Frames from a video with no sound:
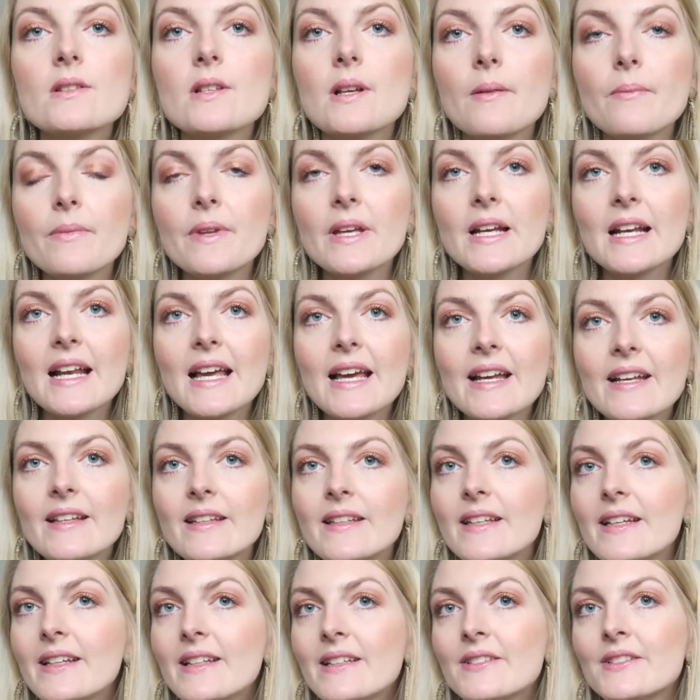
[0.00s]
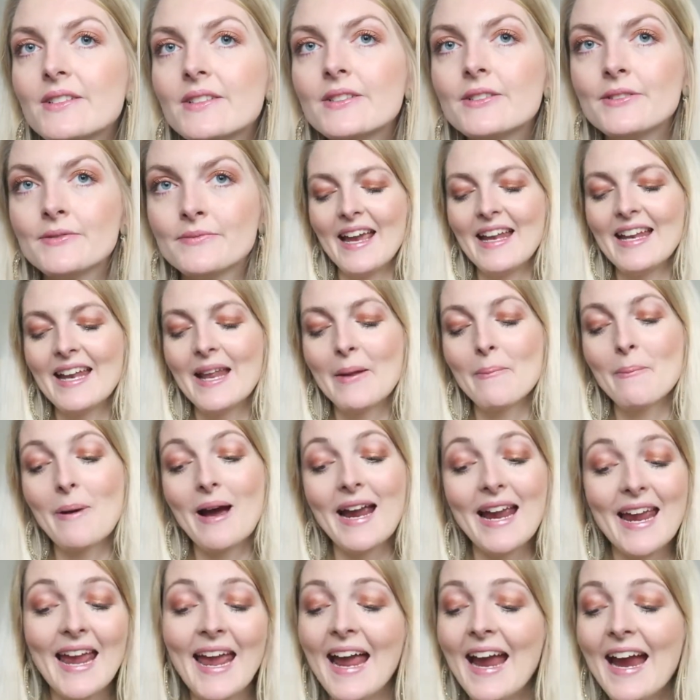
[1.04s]
Something like this. And then
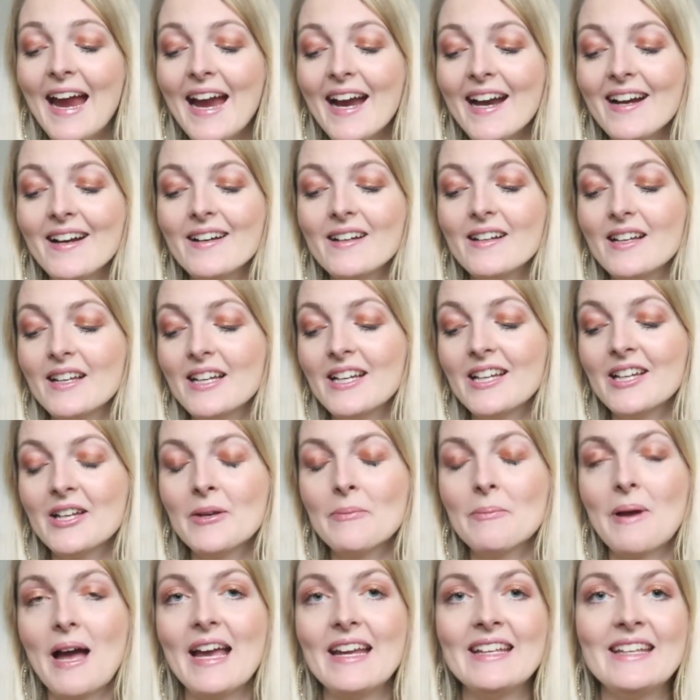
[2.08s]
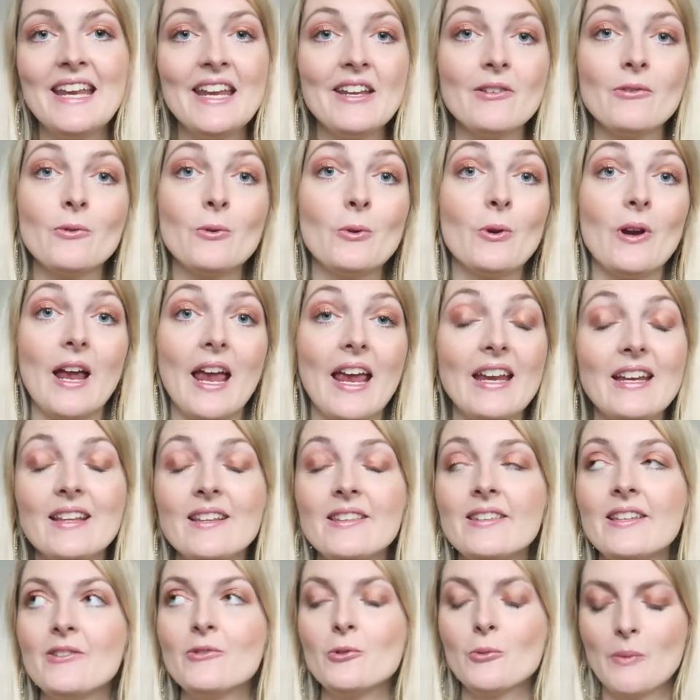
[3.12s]
my hair. I didn't do
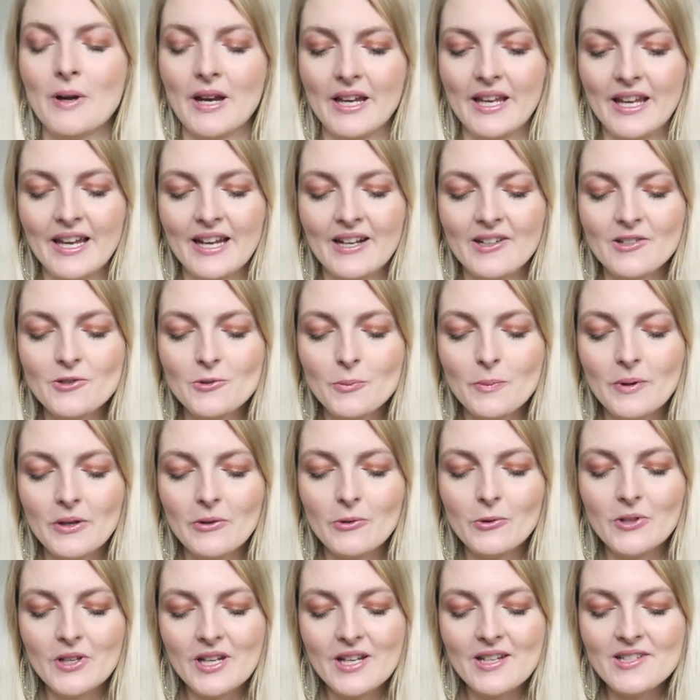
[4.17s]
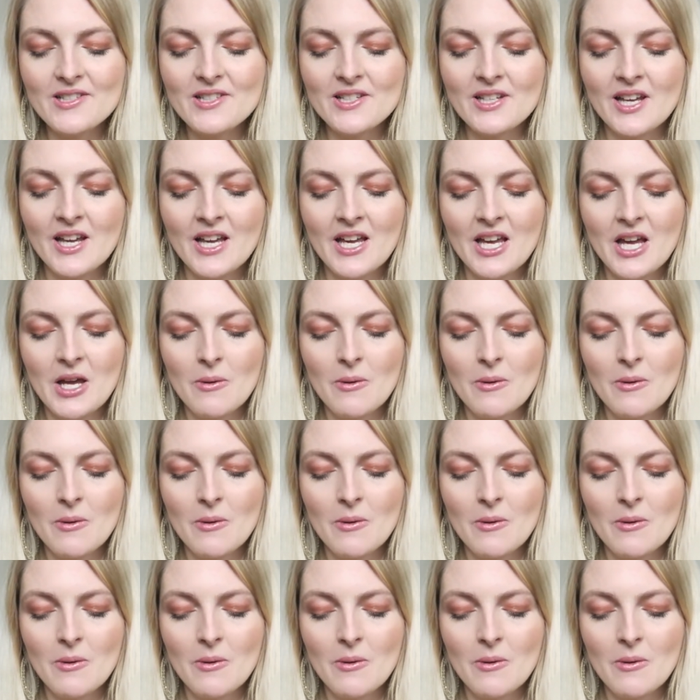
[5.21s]
anything to my hair, to be honest.